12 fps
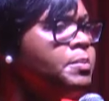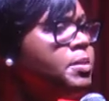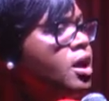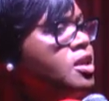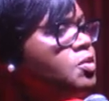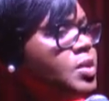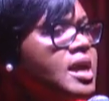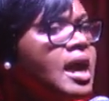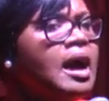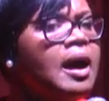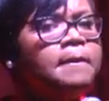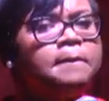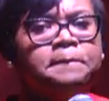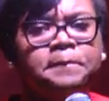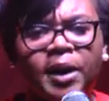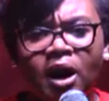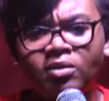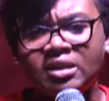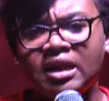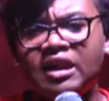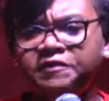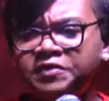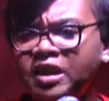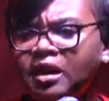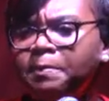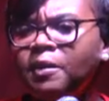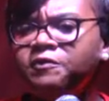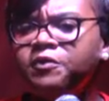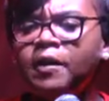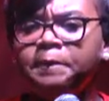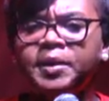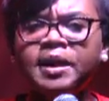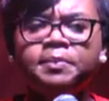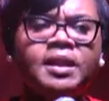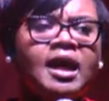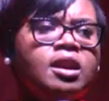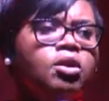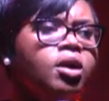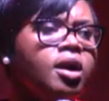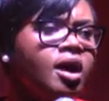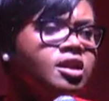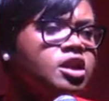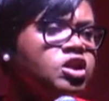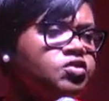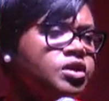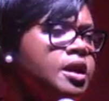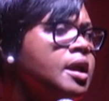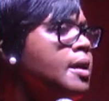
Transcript: because we are about the lifting up of our people and our country.